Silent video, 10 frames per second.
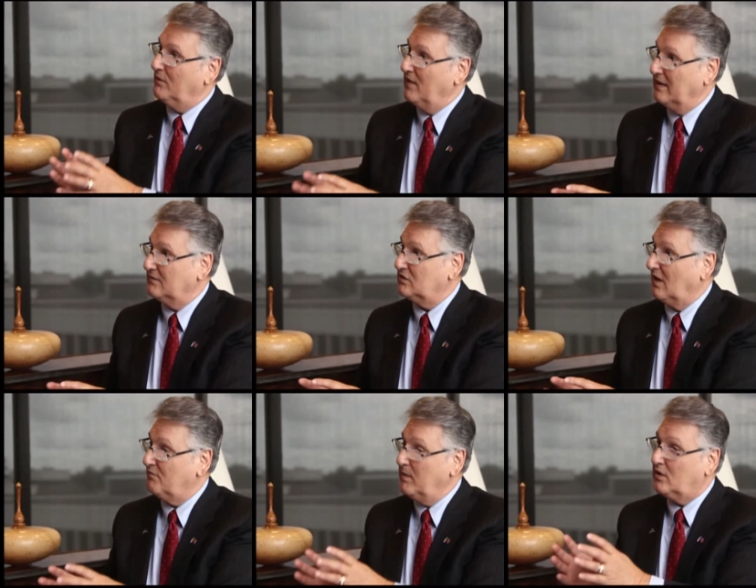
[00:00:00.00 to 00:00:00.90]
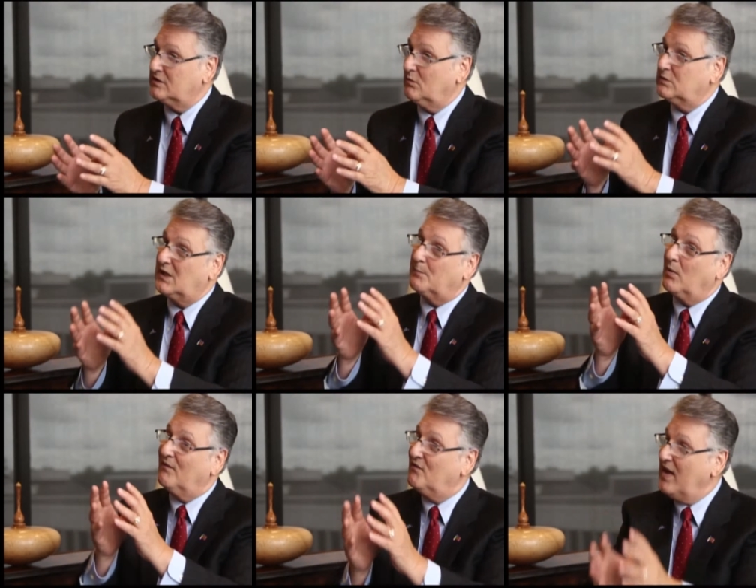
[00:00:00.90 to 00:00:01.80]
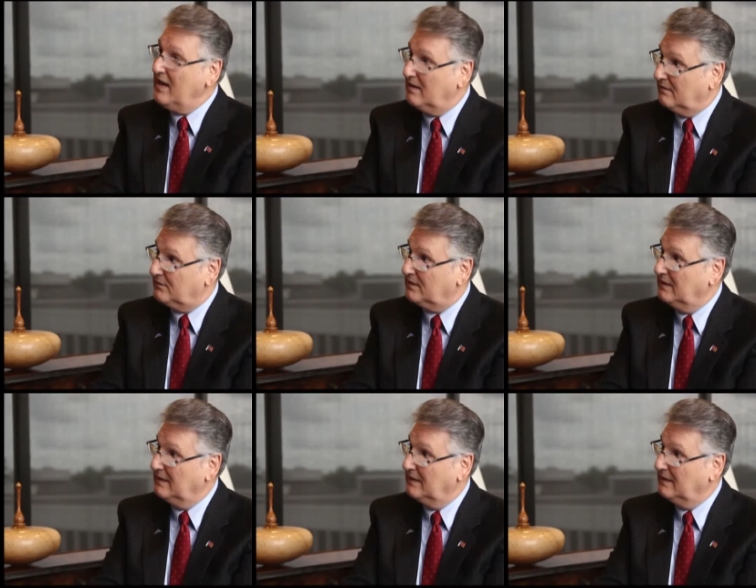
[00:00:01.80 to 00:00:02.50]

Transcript: preventive stuff, because it was the preventive